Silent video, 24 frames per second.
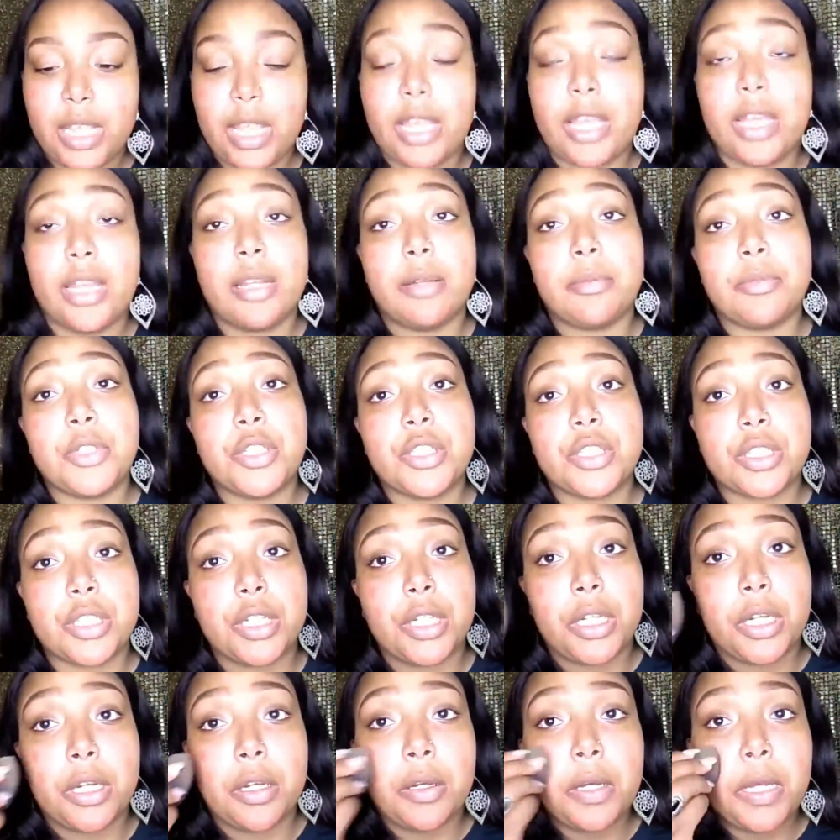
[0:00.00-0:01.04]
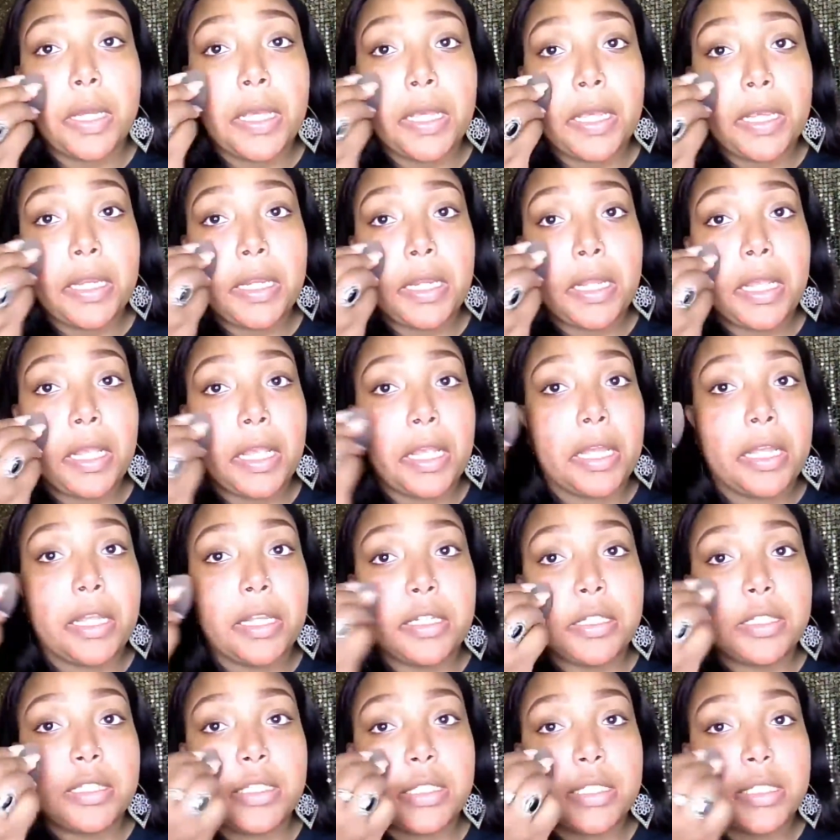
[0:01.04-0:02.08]
And I'm just going to go ahead
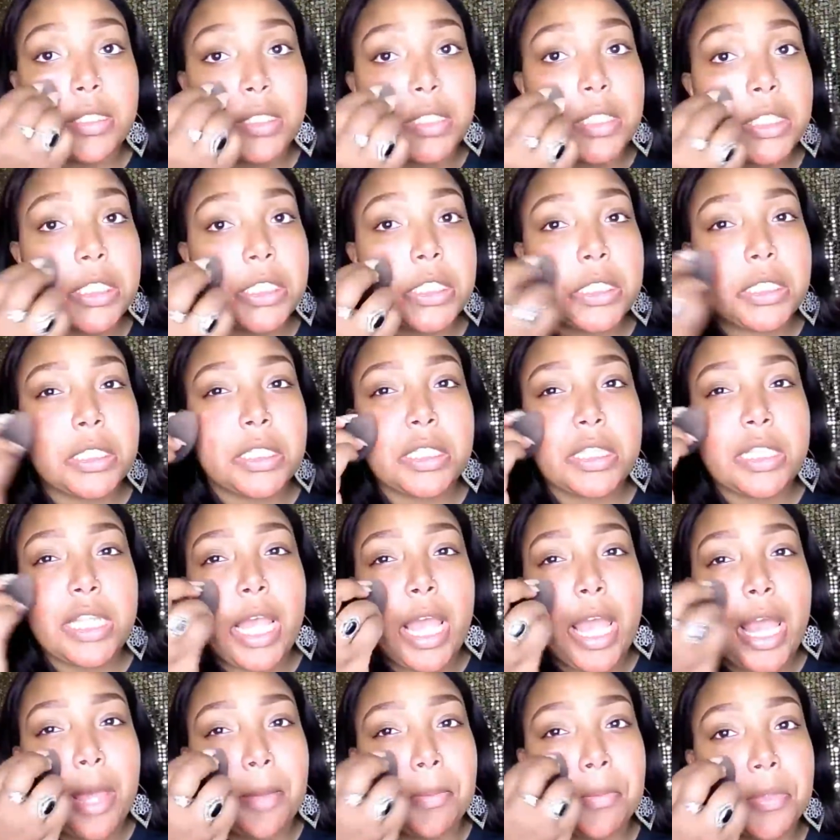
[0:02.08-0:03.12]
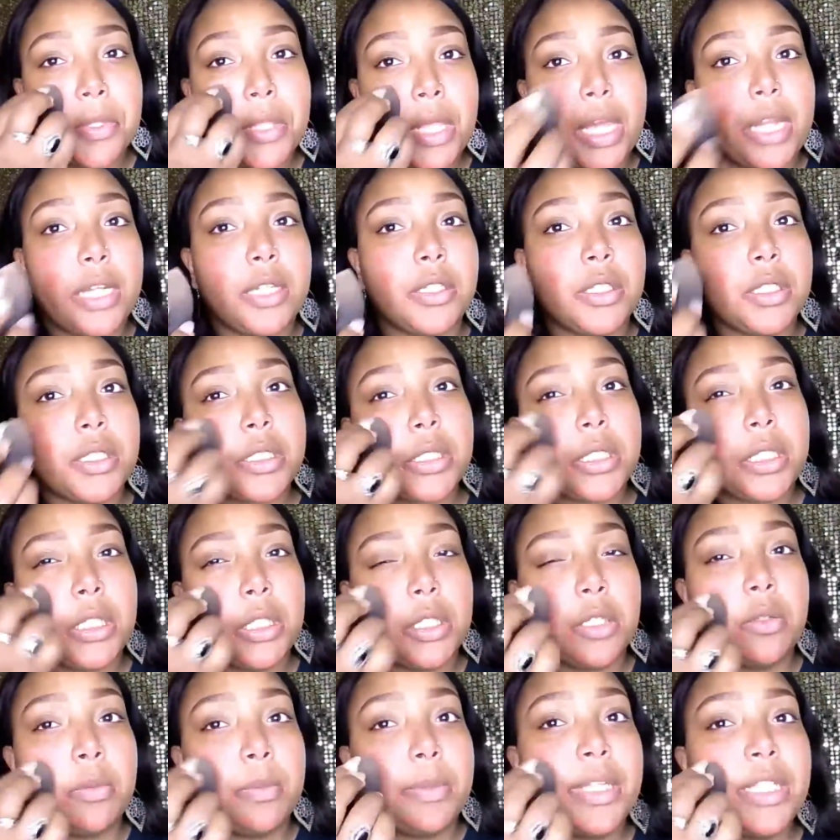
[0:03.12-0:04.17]
and just tap that just a
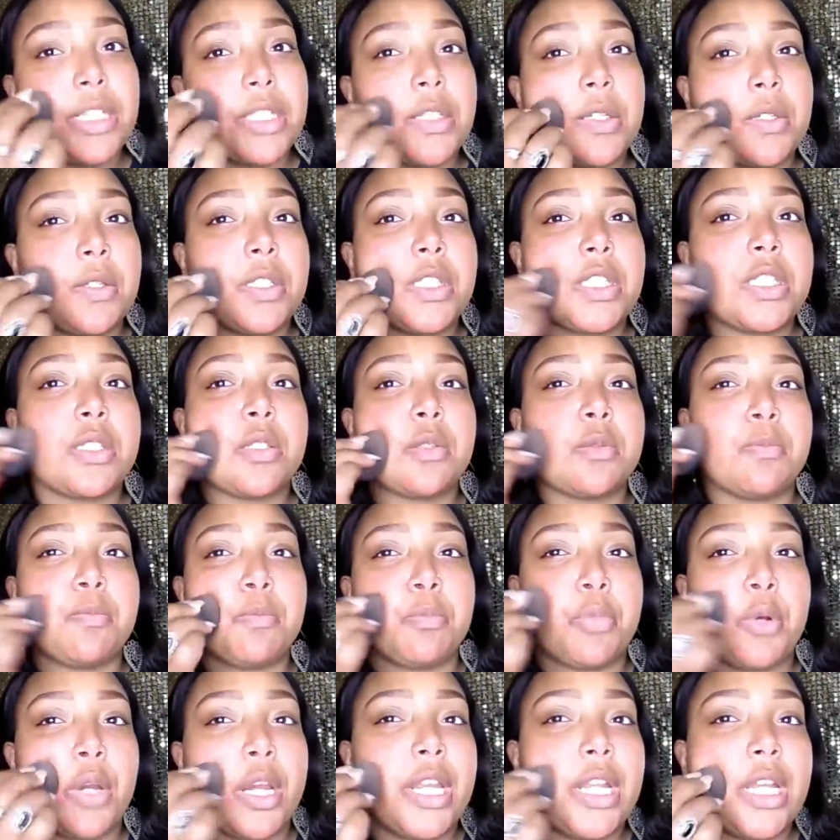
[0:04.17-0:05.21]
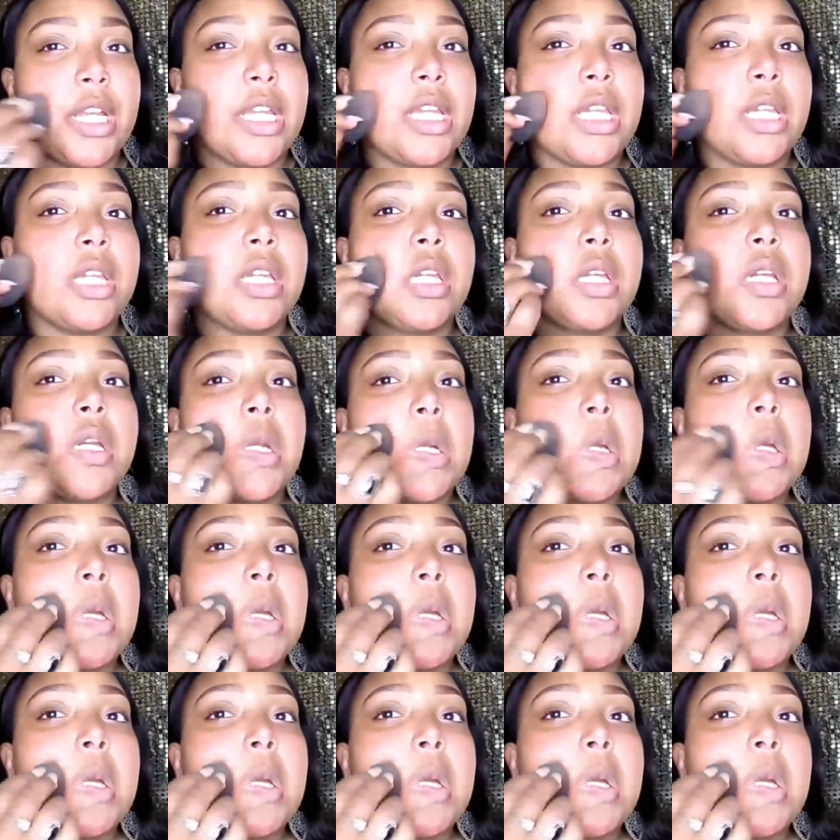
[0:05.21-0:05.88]
little bit so it's spreading